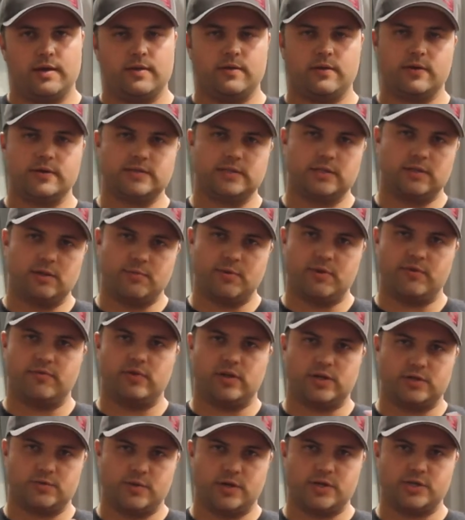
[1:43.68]
There is a little bit of
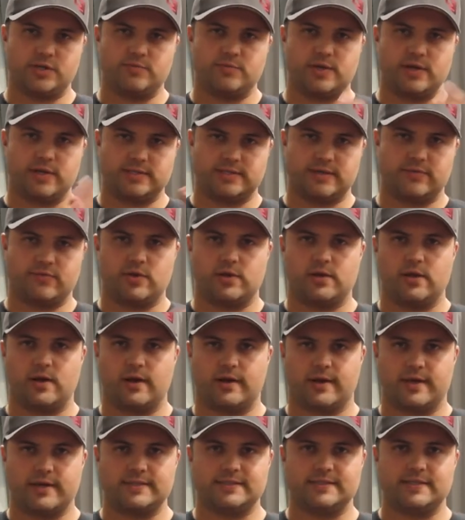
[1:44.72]
fluctuation because every
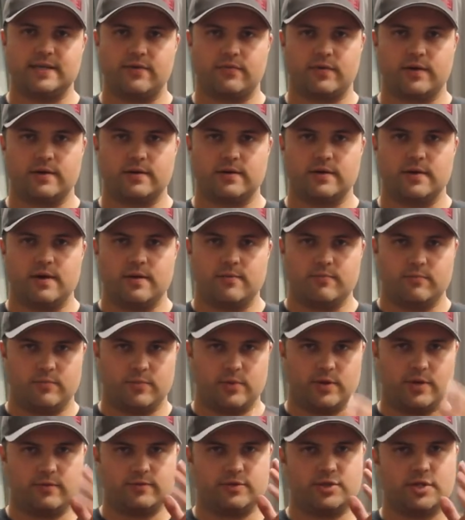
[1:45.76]
Glock is different,
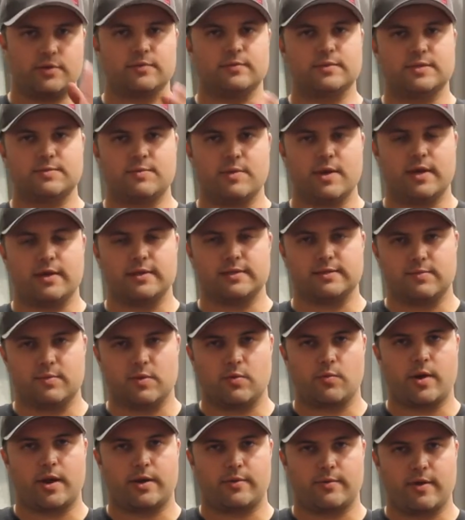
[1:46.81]
but generally speaking, it's going
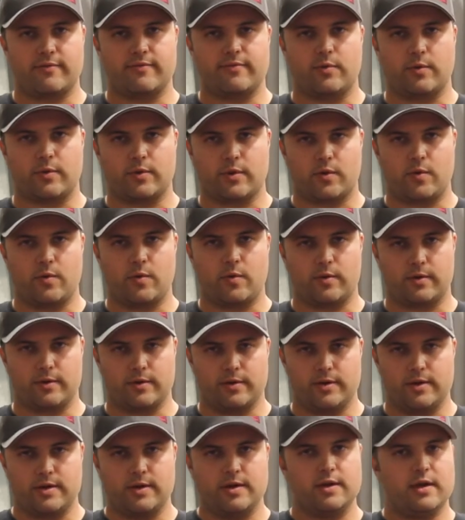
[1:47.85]
to be right around 4 1/4.
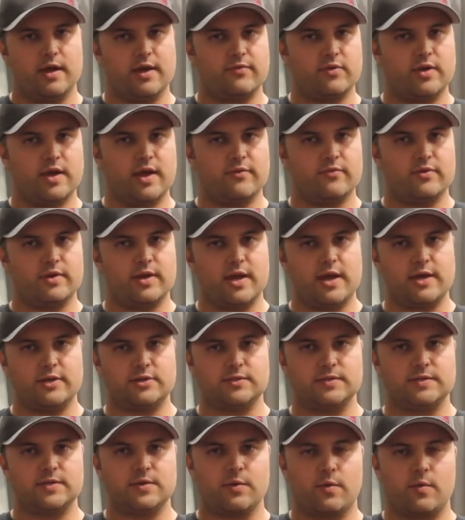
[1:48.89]
If you have an
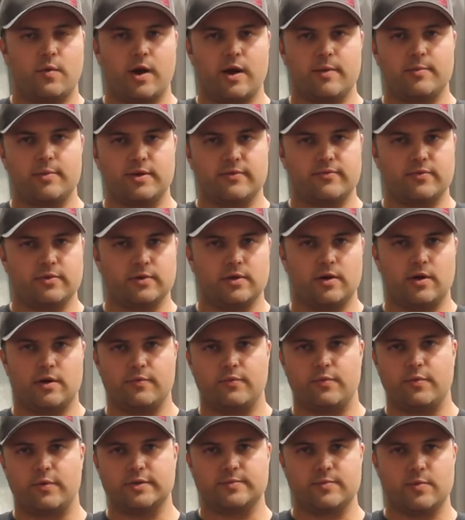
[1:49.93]
agency requirement, if you're law
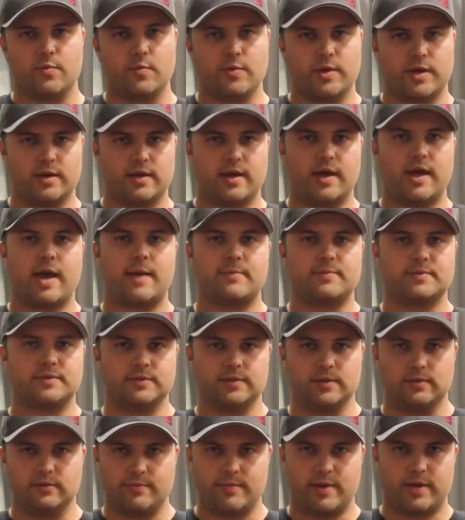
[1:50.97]
enforcement, we can
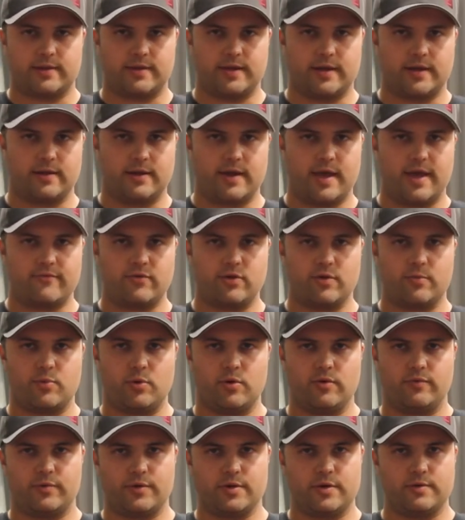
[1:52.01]
absolutely make that a heavier
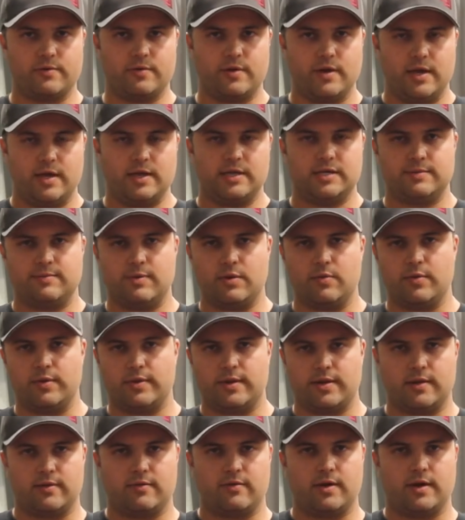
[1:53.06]
pull for you to be
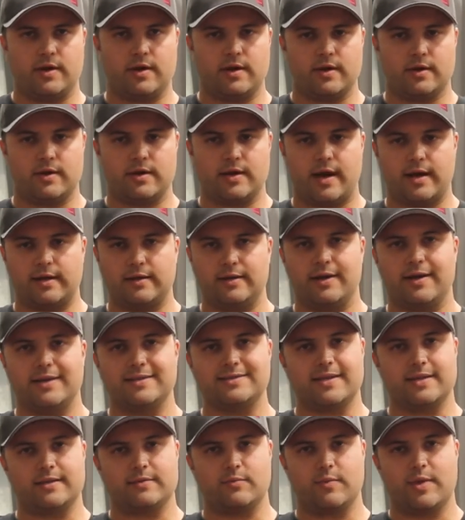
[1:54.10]
within
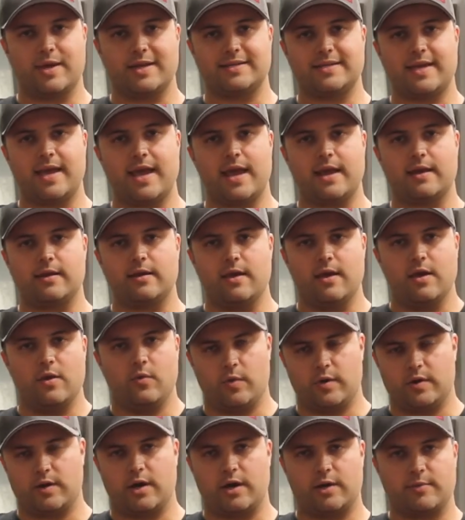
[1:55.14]
guidelines and maintain
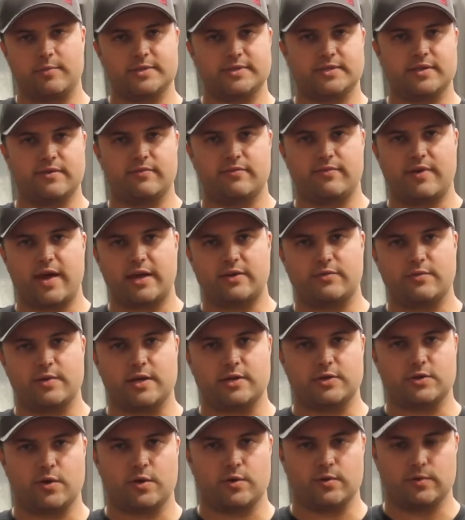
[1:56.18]
100% factory
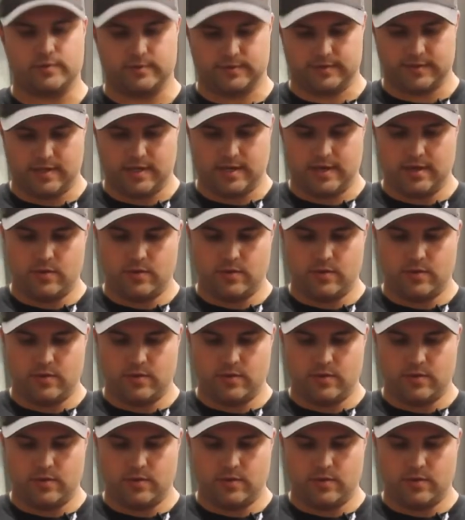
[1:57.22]
internals